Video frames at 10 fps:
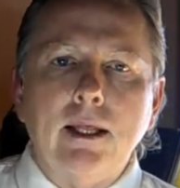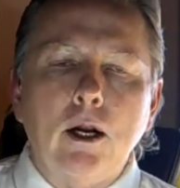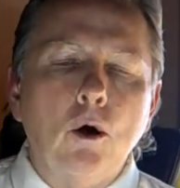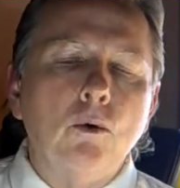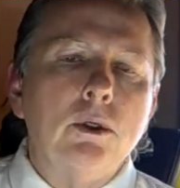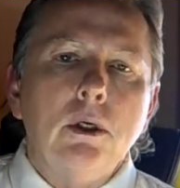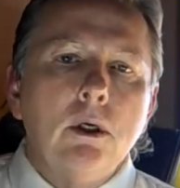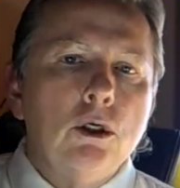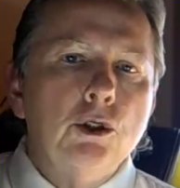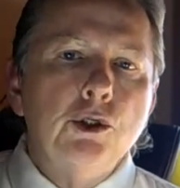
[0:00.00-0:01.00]
They don't
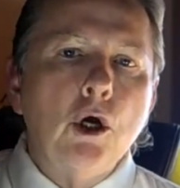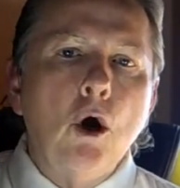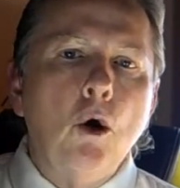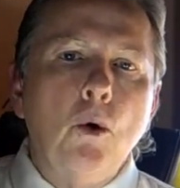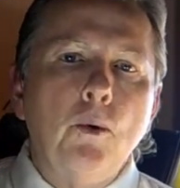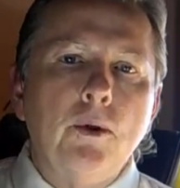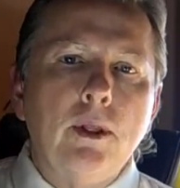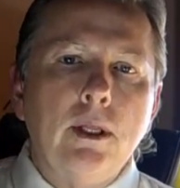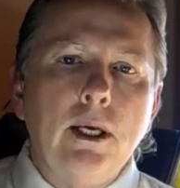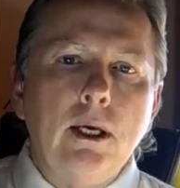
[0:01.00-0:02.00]
show
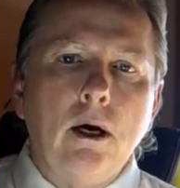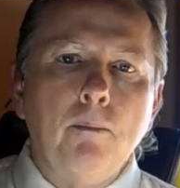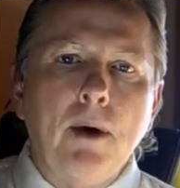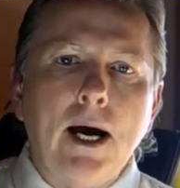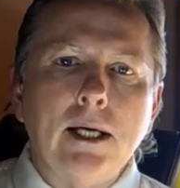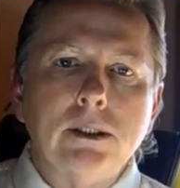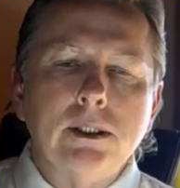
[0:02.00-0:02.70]
the Hamas